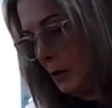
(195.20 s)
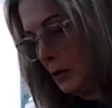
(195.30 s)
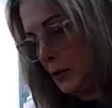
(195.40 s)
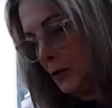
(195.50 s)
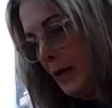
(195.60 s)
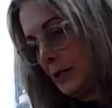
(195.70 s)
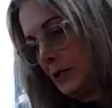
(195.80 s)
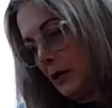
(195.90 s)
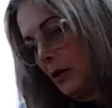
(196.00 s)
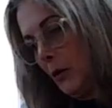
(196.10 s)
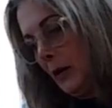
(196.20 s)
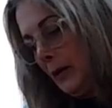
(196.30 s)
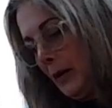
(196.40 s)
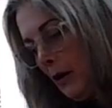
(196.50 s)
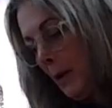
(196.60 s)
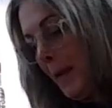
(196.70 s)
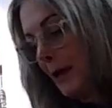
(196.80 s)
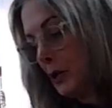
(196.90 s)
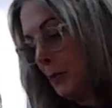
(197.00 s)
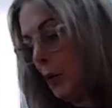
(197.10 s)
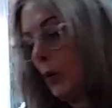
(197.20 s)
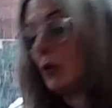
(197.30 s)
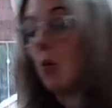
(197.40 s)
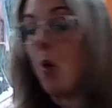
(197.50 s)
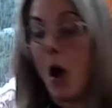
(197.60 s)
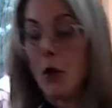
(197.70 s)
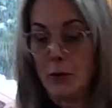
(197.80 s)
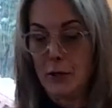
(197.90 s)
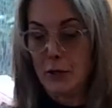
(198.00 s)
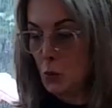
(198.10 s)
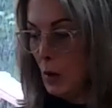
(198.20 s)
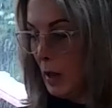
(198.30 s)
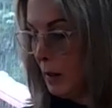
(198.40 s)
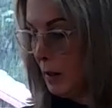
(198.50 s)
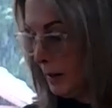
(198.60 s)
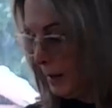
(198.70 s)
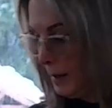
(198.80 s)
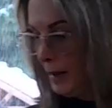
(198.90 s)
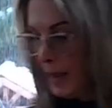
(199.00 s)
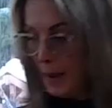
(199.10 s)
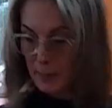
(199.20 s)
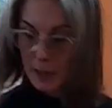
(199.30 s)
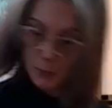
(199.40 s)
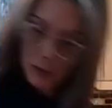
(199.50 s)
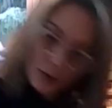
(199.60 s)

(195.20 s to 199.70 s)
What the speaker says: So that's going to go in there. I'm actually pouring the water in as well. I'm going to put the